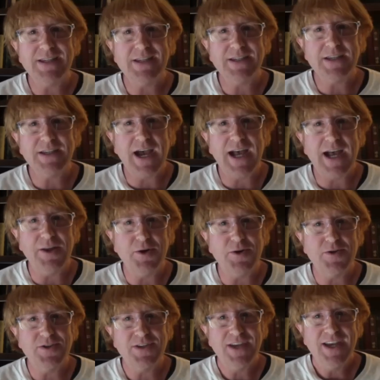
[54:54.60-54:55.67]

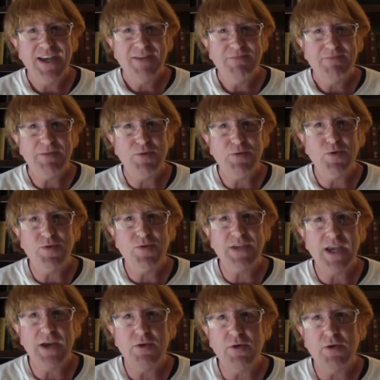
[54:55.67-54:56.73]
scholars, people who
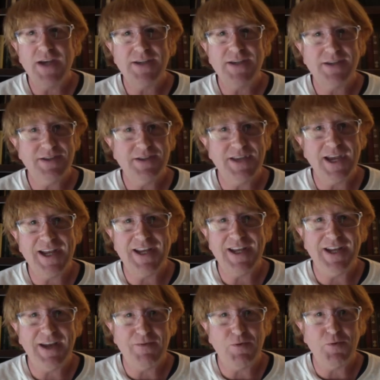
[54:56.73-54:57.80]
say Christ is dead. He
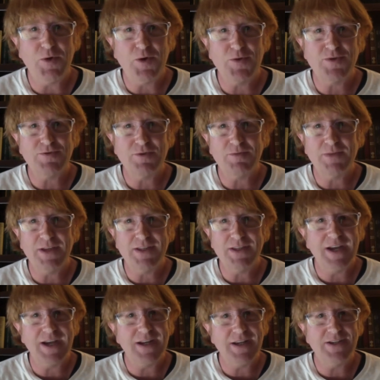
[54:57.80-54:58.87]
never rose from the
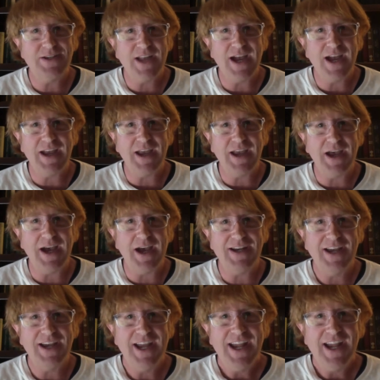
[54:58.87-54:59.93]
dead. He's not
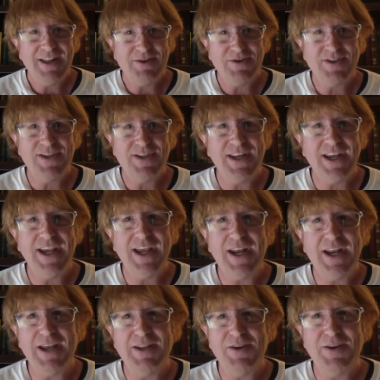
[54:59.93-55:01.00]
God. They're sitting in
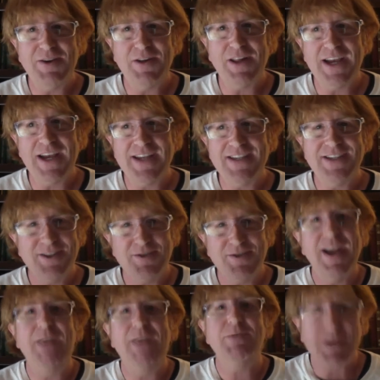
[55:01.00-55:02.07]
on their classes. And
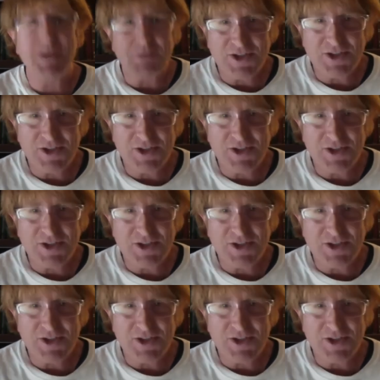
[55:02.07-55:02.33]
anyways, I'm going to